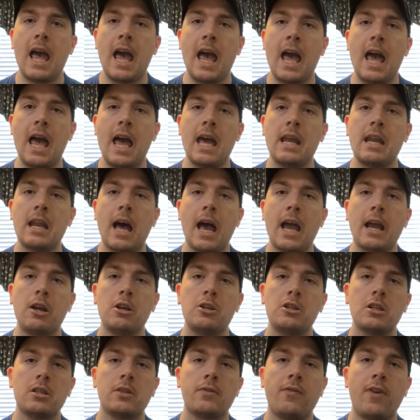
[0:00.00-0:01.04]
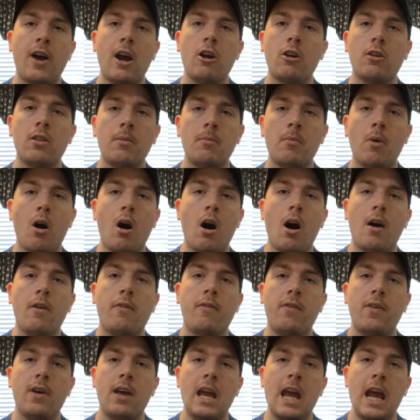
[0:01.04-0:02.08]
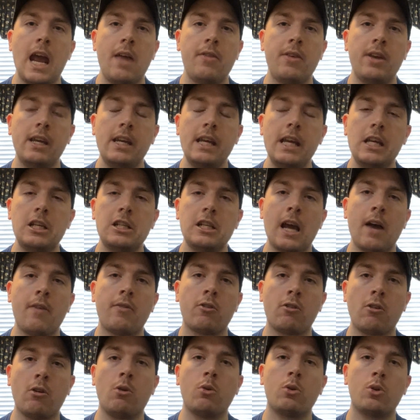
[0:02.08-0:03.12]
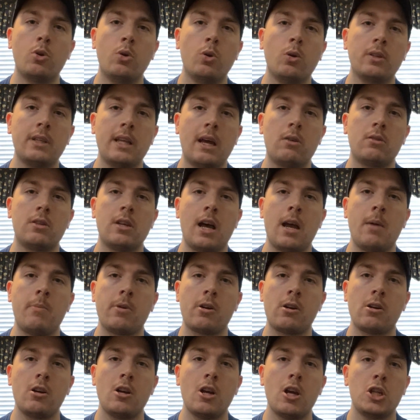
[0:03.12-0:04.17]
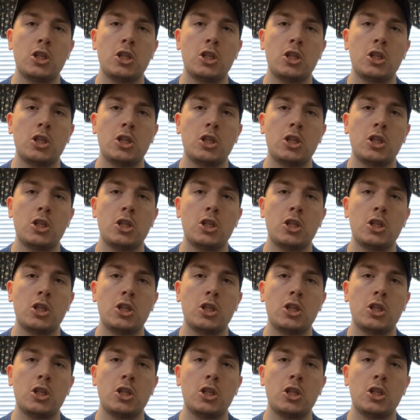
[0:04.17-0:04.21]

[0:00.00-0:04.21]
and I could just fire them off and they each have their own cooldown timer,